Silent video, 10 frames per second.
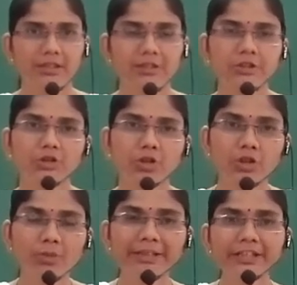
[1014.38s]
The
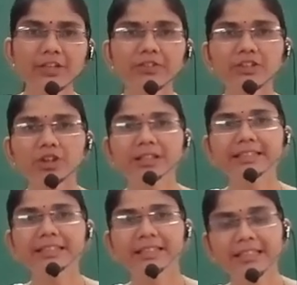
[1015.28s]
solubility of a
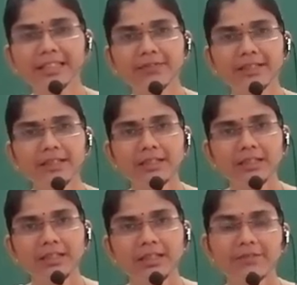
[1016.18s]
solid in
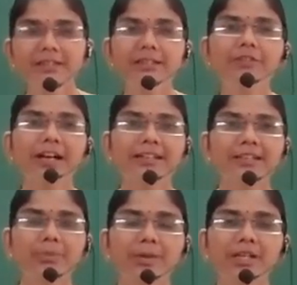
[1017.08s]
liquid with the
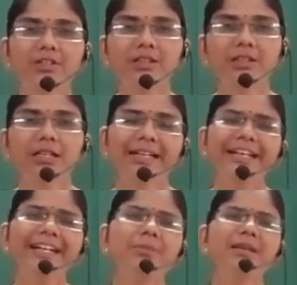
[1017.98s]
factor pressure,
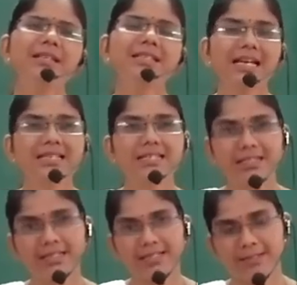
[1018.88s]
it remains as
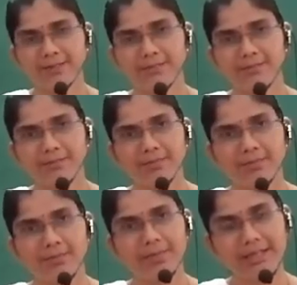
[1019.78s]
it is,
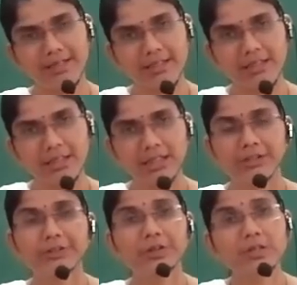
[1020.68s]
but the